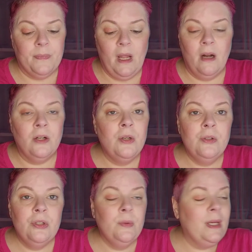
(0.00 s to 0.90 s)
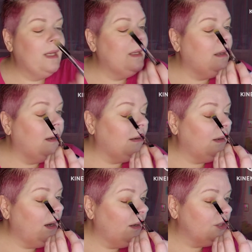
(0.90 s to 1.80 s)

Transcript: are new to it and are